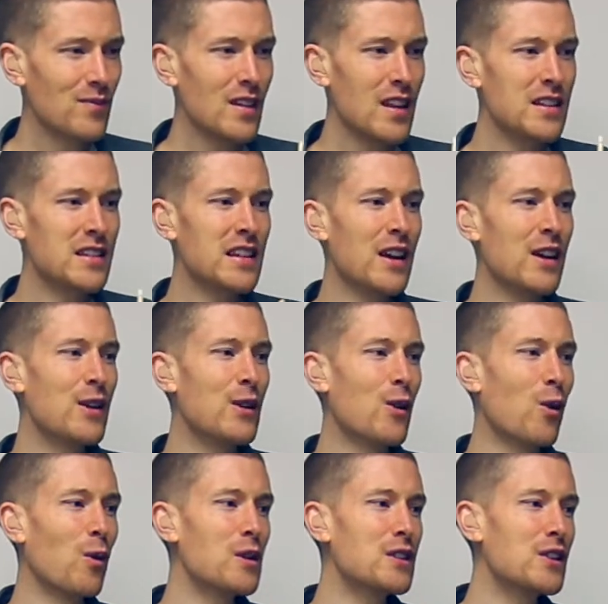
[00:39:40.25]
so
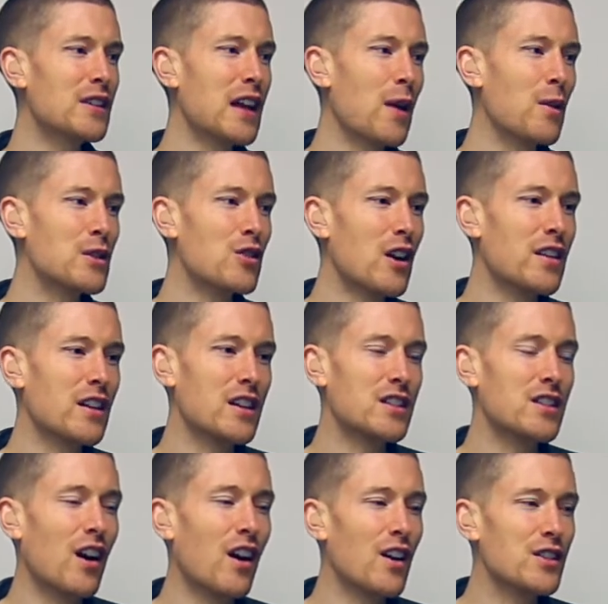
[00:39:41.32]
what we'll do now, we'll try the
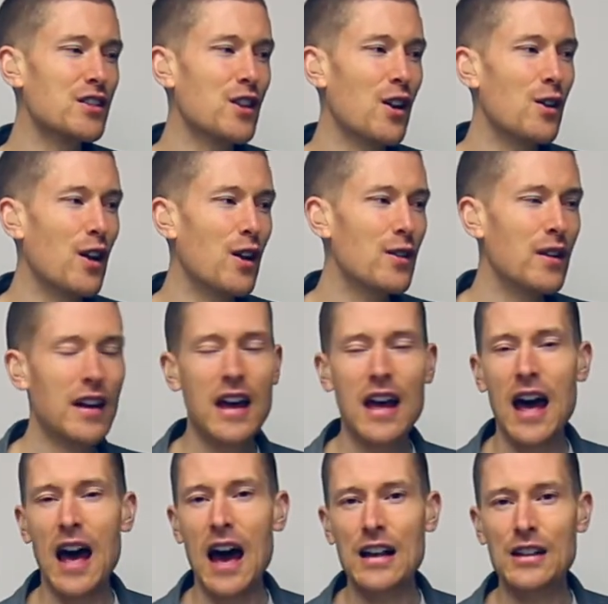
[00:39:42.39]
guitar solo
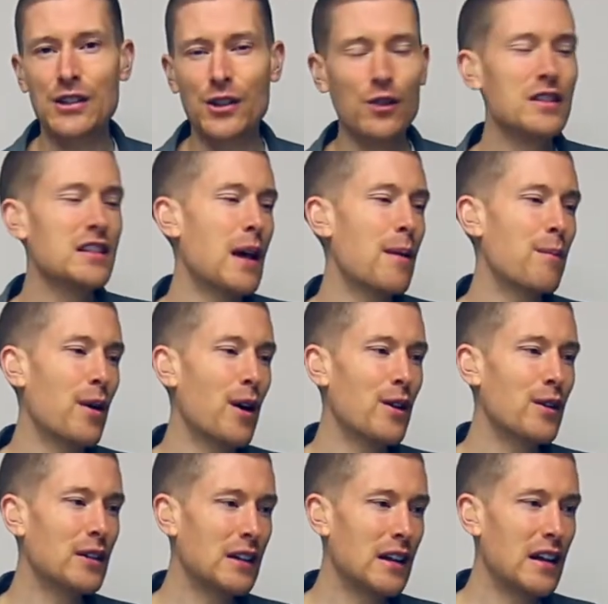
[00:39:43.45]
at song
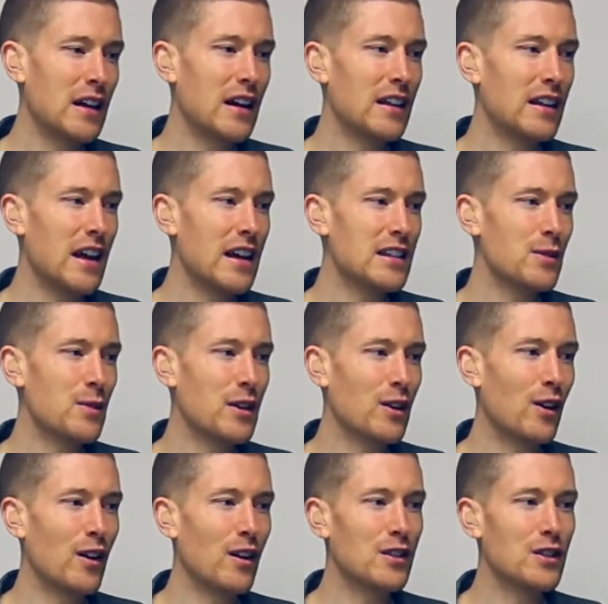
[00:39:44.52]
tempo. Okay, so we
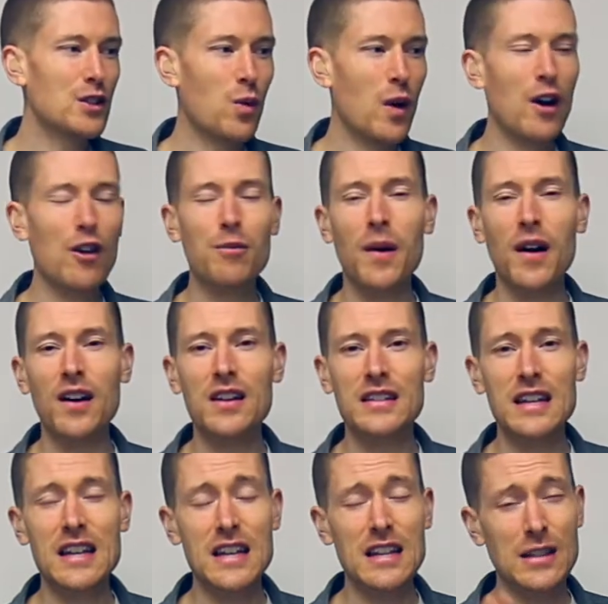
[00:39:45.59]
got 12 bars
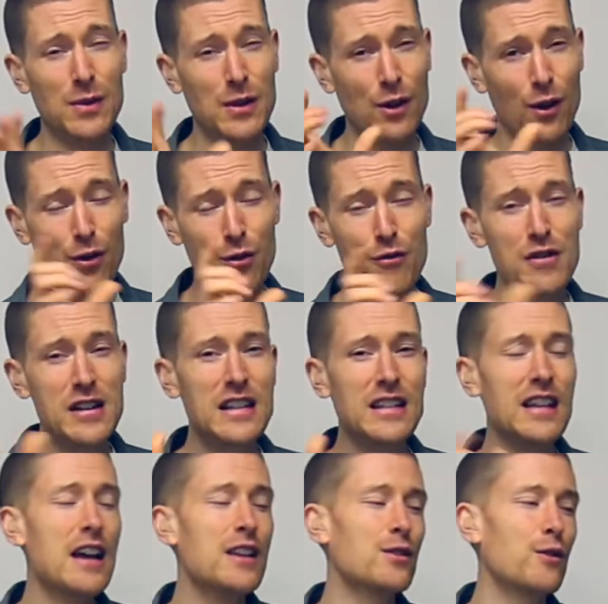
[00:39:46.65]
here, so we got 3
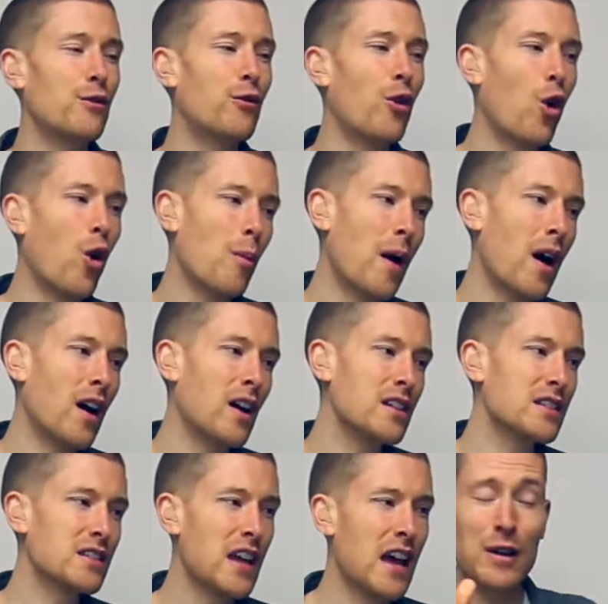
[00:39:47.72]
sets of 4
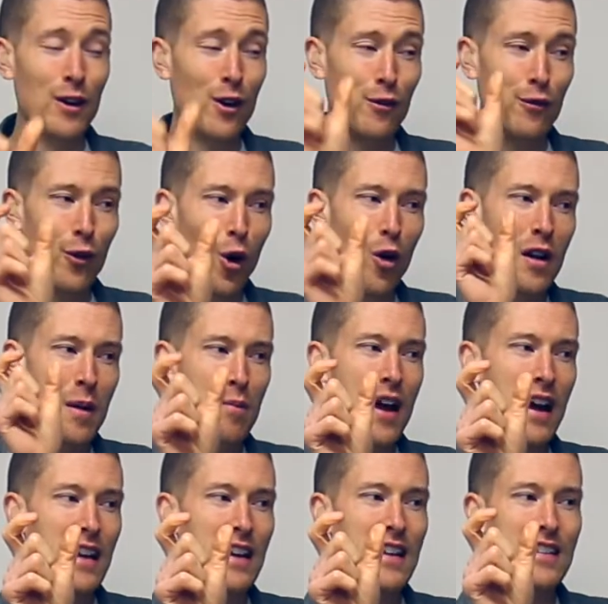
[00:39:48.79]
bars. We got 4 in
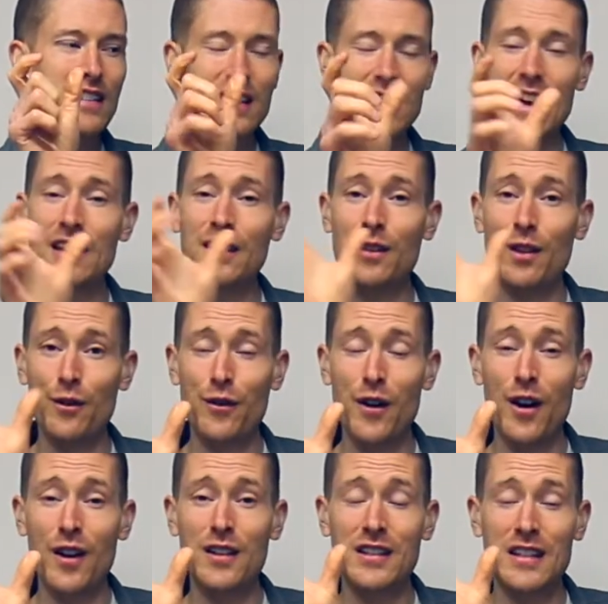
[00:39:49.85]
brackets at the end of the
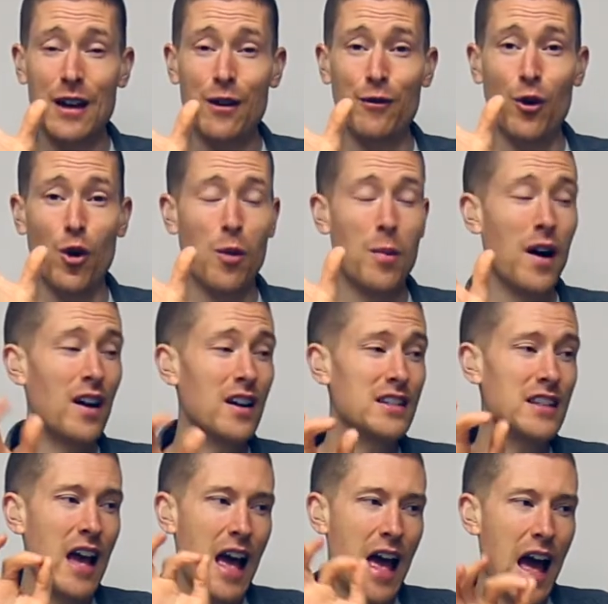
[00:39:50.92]
first set of 4 bars,
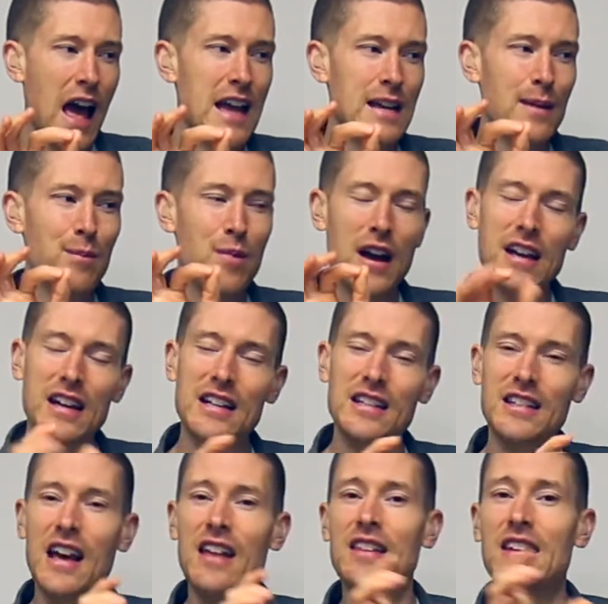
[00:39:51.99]
8 in
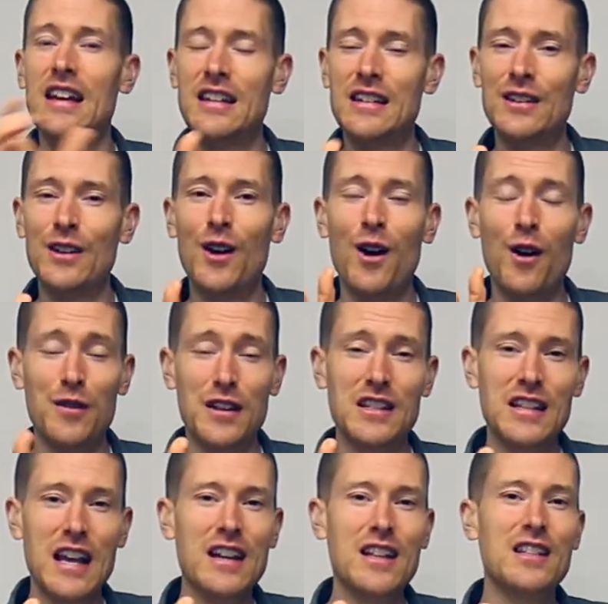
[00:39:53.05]
brackets at the end of the
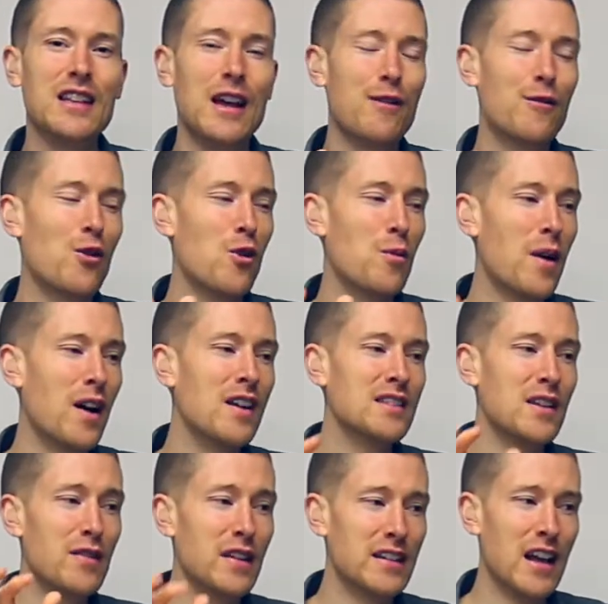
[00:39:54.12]
second set of 4 bars,
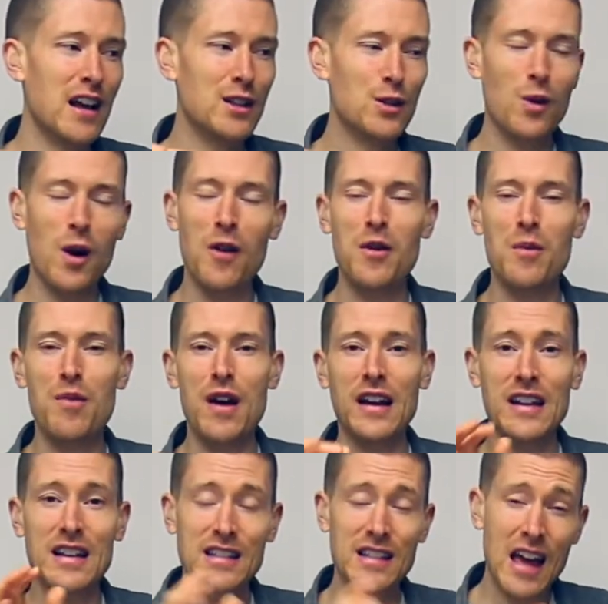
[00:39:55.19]
and then a 12 in
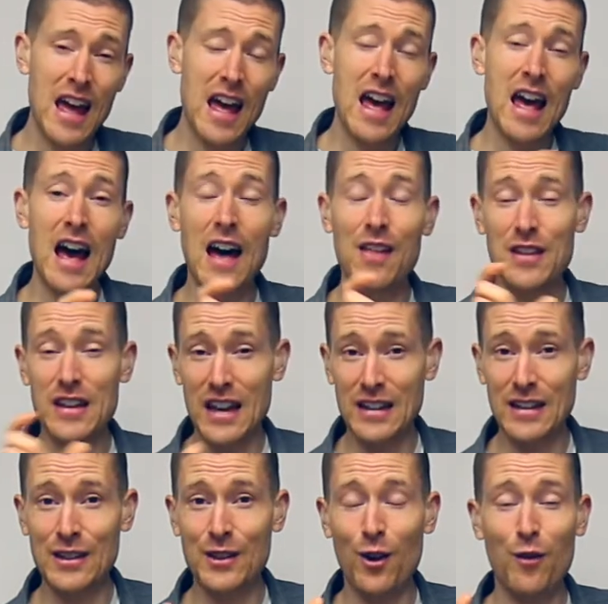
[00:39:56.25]
brackets at the
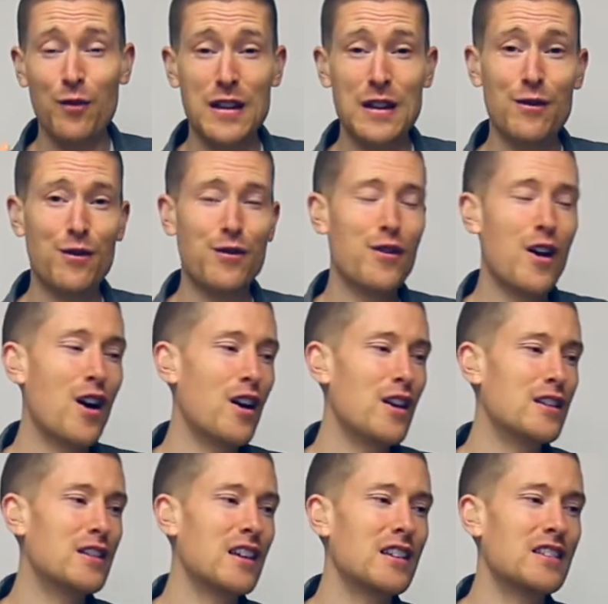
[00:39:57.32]
end of the
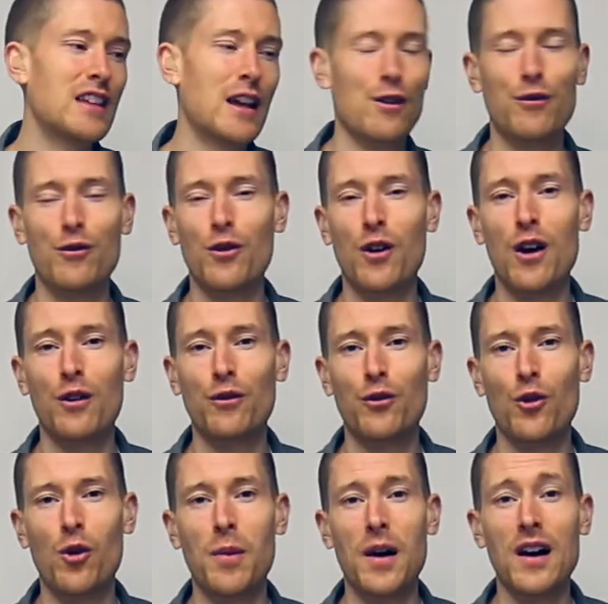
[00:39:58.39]
third set of
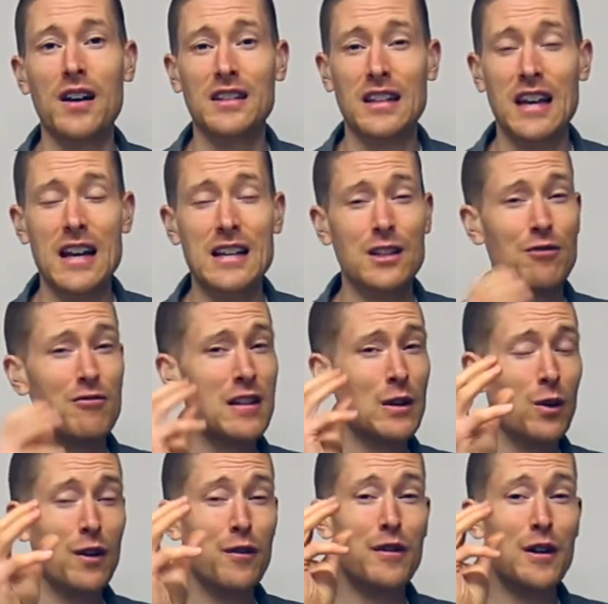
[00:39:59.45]
4 bars. Okay, so you really
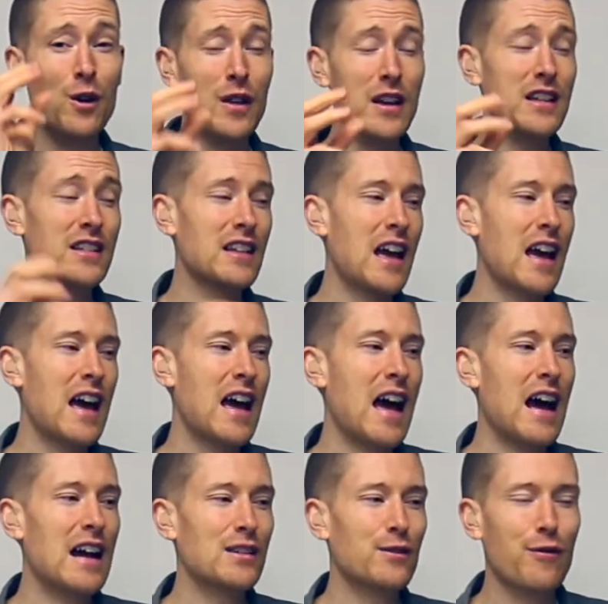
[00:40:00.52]
want to feel this
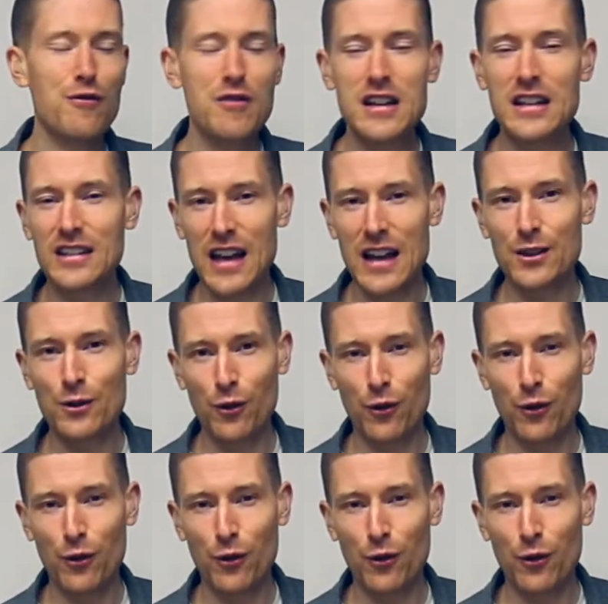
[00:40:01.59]
as 3 sets of